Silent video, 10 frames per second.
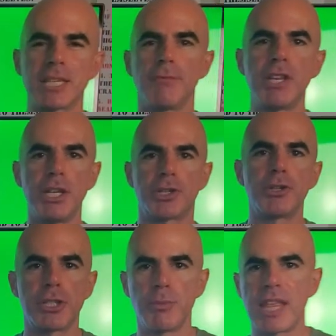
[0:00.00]
of the
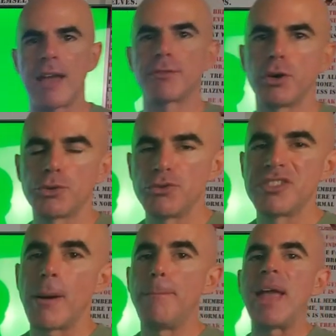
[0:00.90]
internship what they have to go through
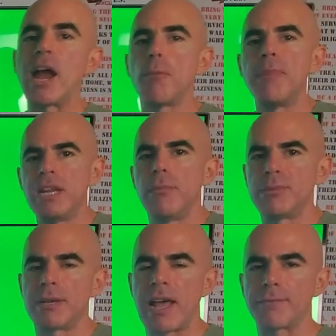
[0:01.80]
the bare
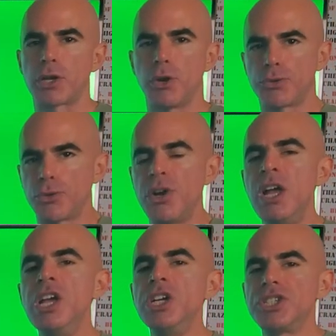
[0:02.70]
minimums they would have to go through
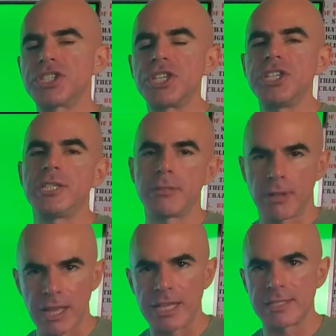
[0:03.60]
just to teach some
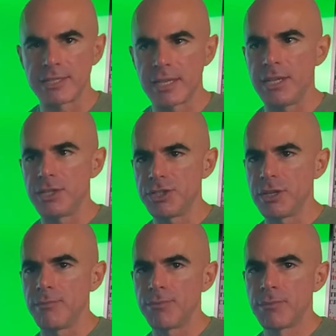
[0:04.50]
classes in a
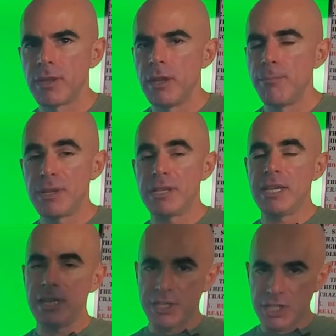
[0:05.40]
gym. But
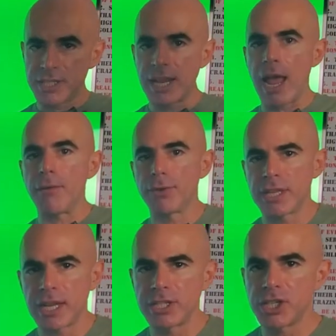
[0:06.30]
in addition to
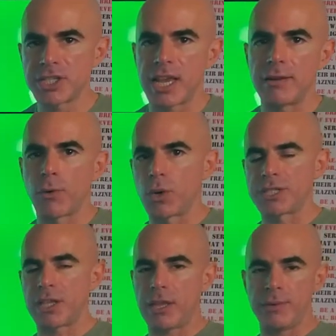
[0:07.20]
everything I just said, of course,
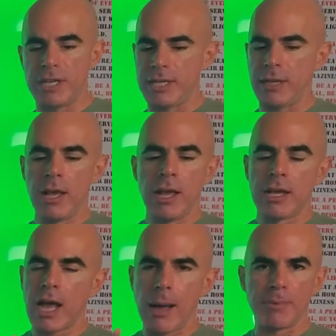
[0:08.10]
then they would need
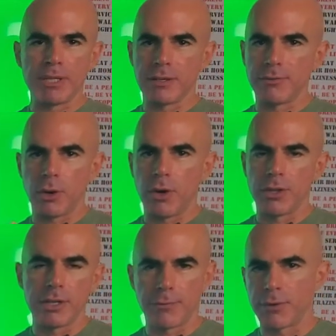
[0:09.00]
copies of all
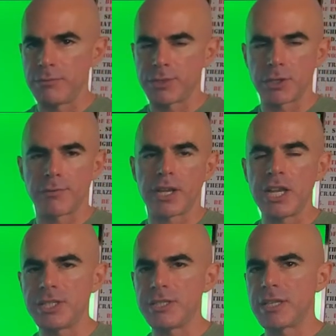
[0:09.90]
the different
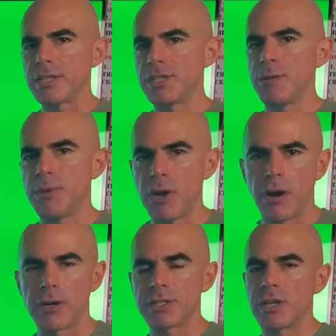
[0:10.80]
certifications and
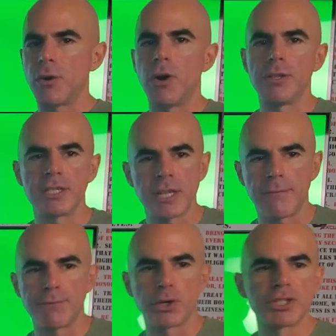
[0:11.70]
CPRs and all this
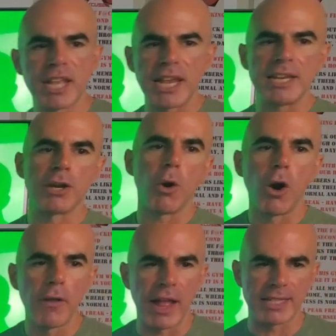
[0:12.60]
stuff, first aid and
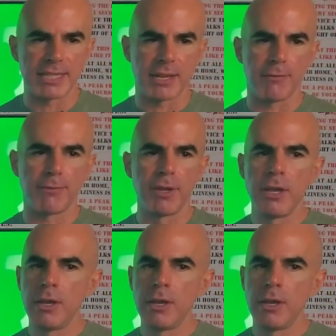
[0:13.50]
all that stuff,